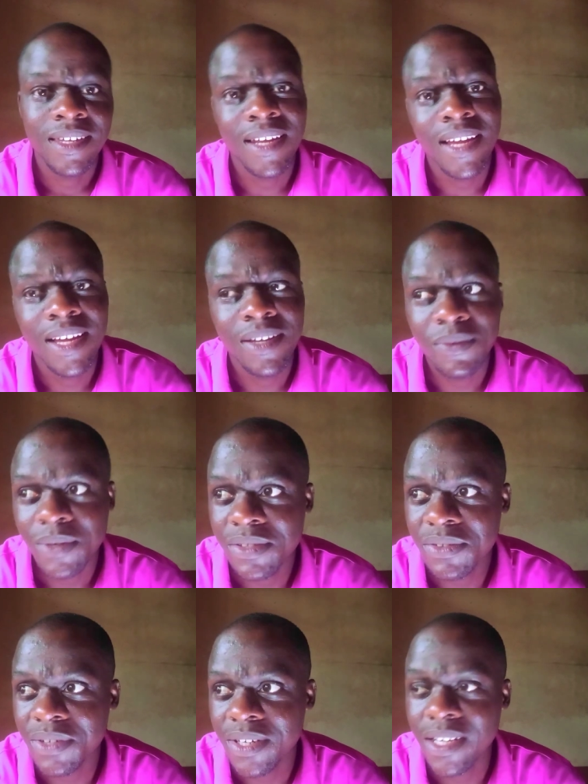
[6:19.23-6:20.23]
then i
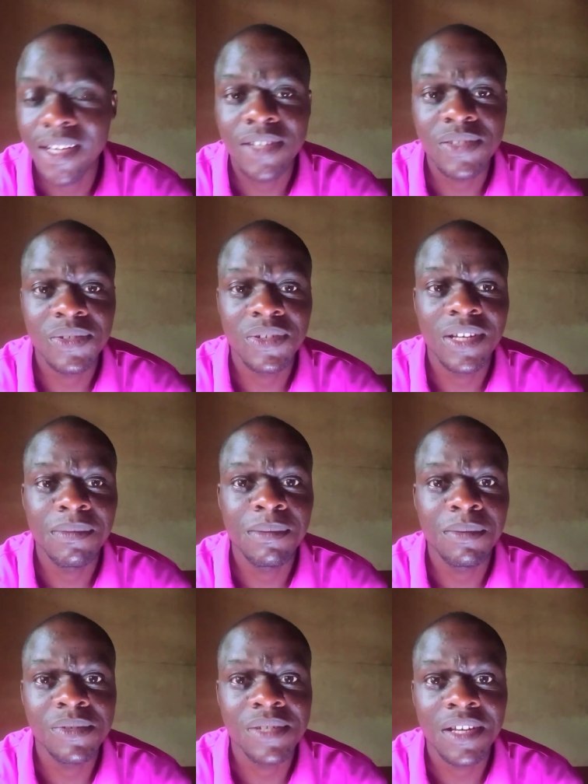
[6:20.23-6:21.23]
went through again i saw that
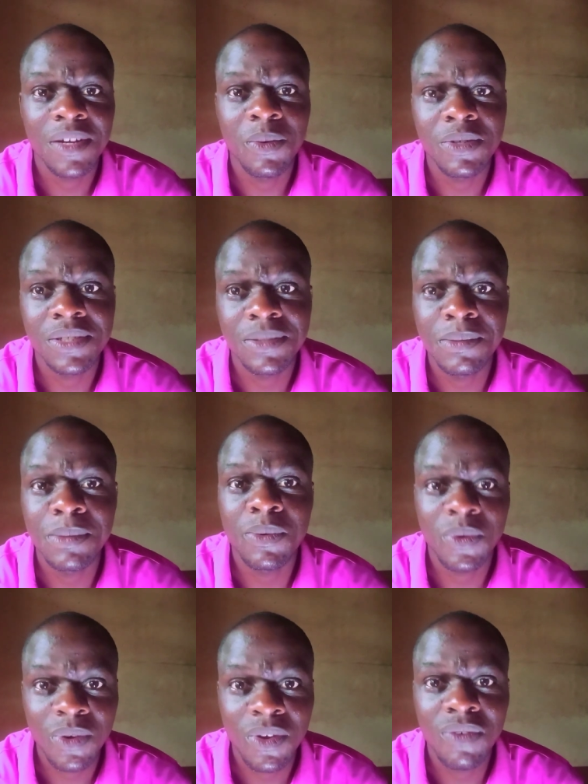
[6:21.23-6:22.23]
people started watching
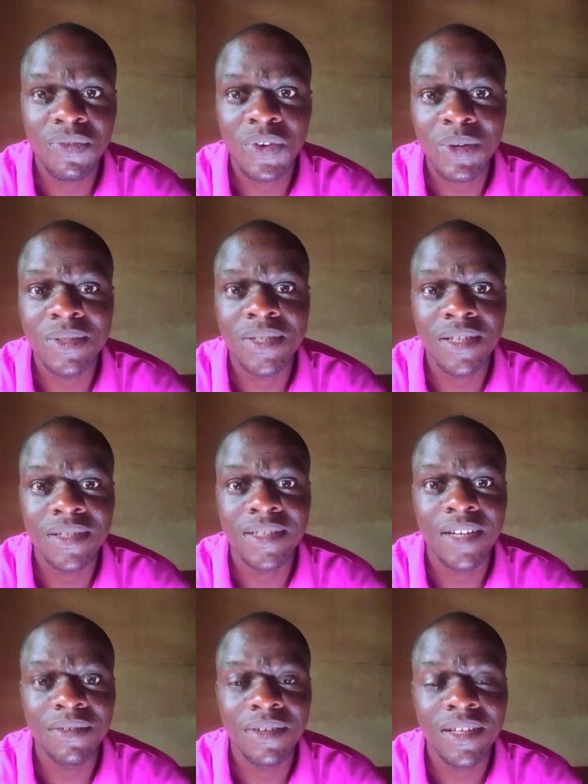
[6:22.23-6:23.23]
people love content
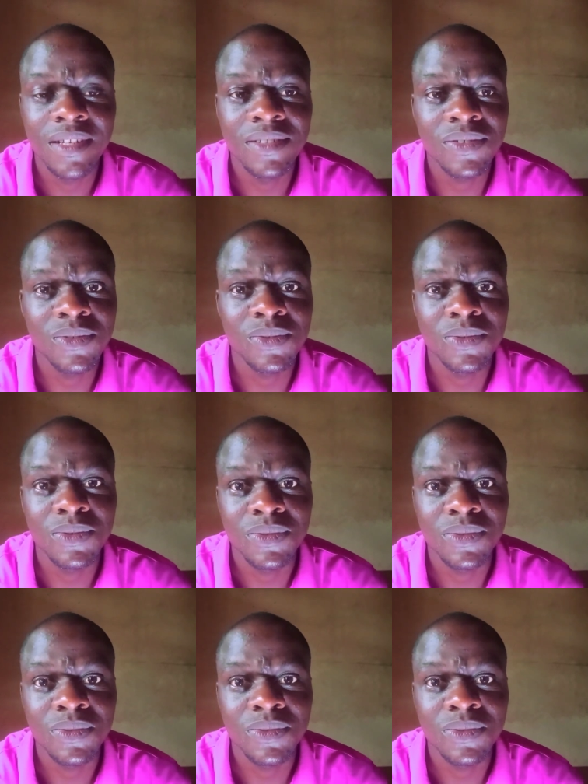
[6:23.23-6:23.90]
that relates to